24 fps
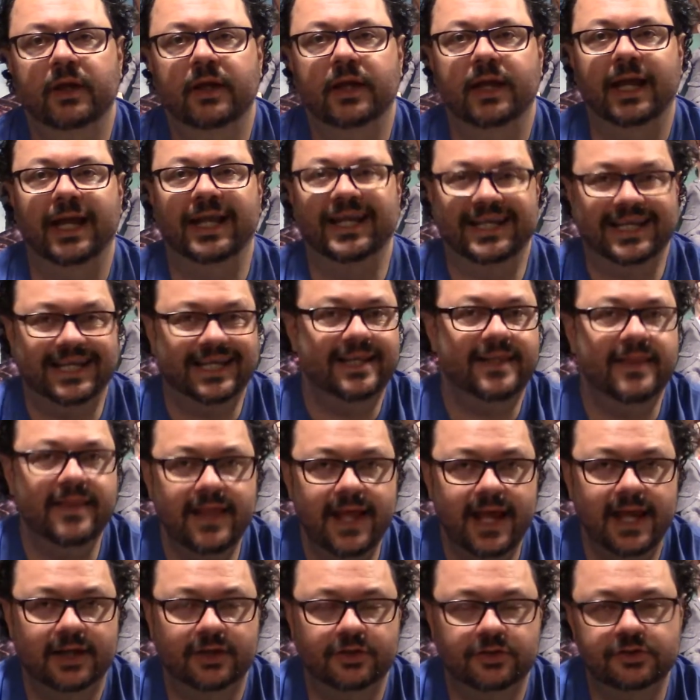And in
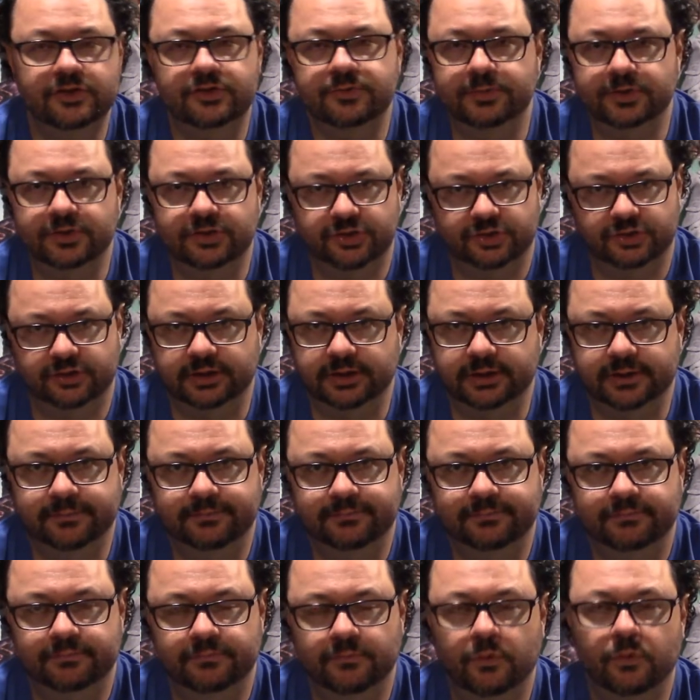that Christmas tree,
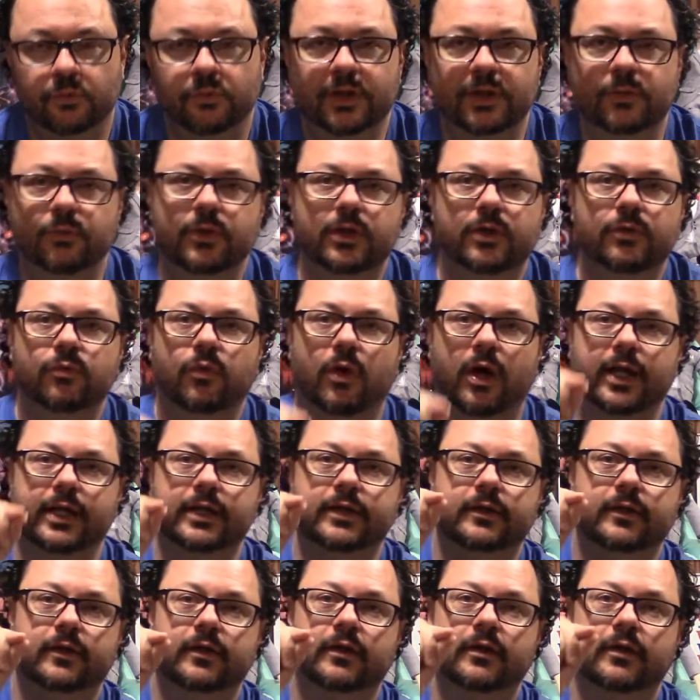we would
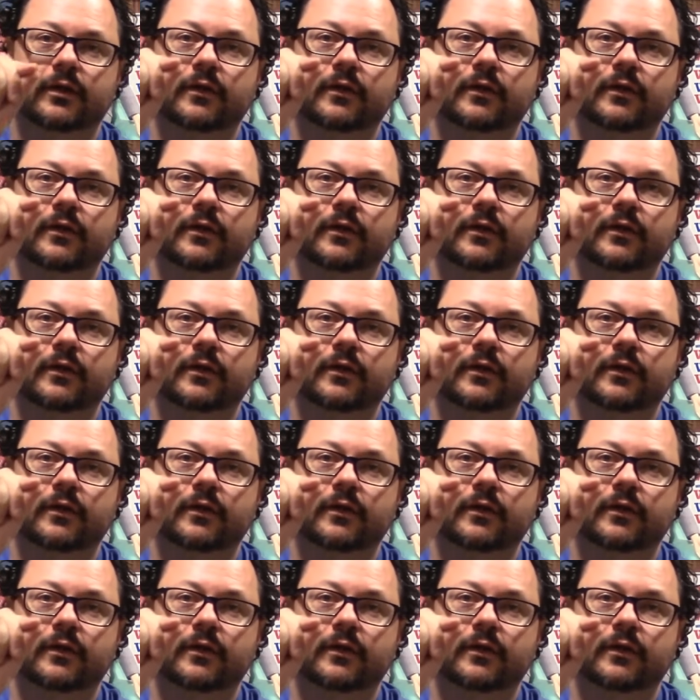write the